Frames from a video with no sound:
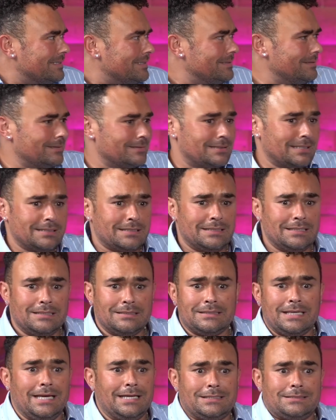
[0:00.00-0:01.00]
You're just like, oh,
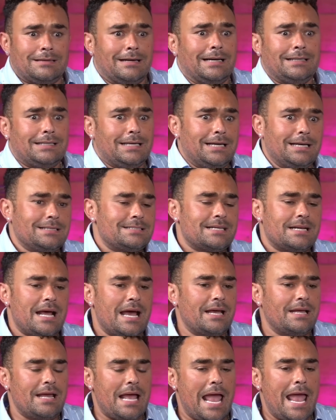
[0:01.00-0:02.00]
okay, try this. And
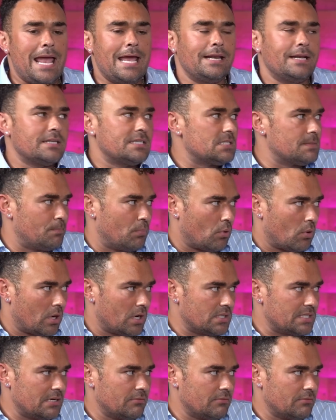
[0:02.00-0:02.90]
I hated sports.